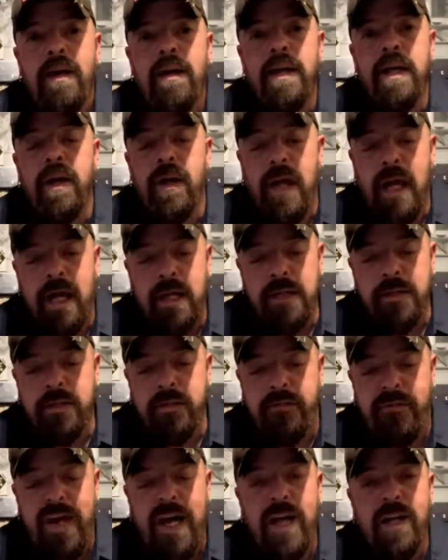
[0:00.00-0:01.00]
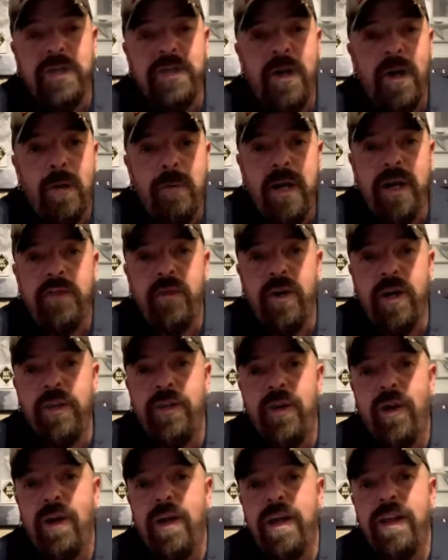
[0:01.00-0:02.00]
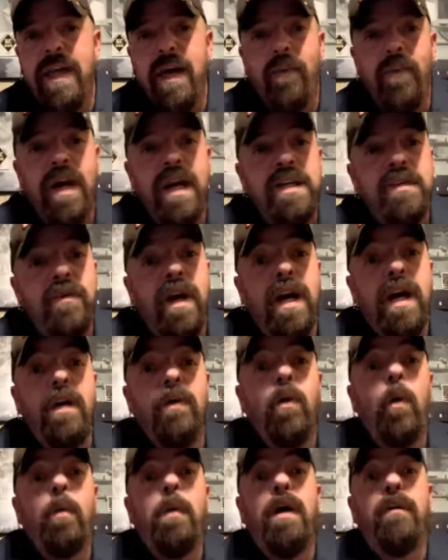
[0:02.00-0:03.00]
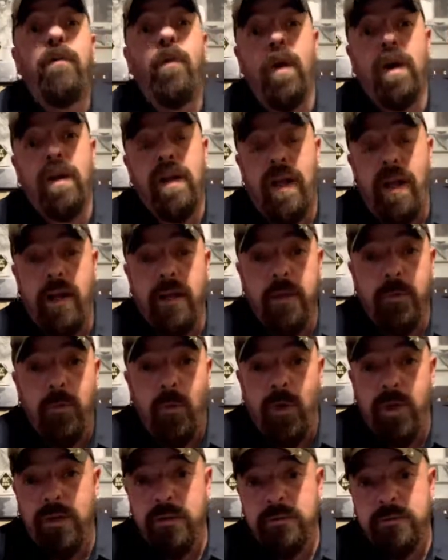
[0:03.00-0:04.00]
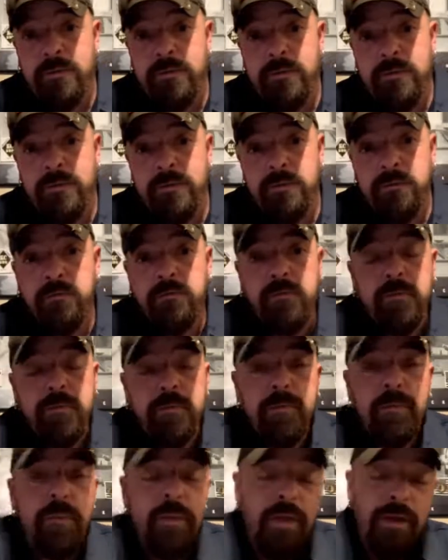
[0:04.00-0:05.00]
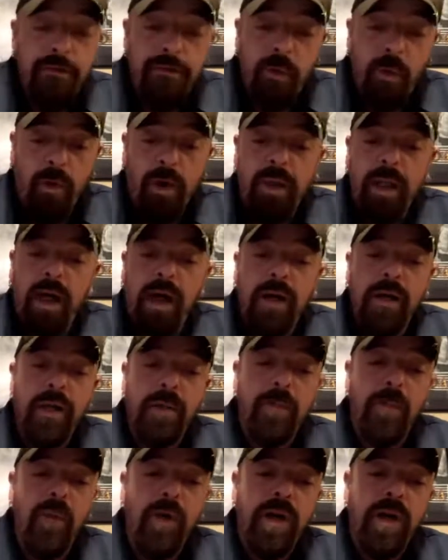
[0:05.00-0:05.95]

You got your fire started by 3:30. That way it's ready to roll by 4 o'clock in the morning. 4 o'clock in the morning.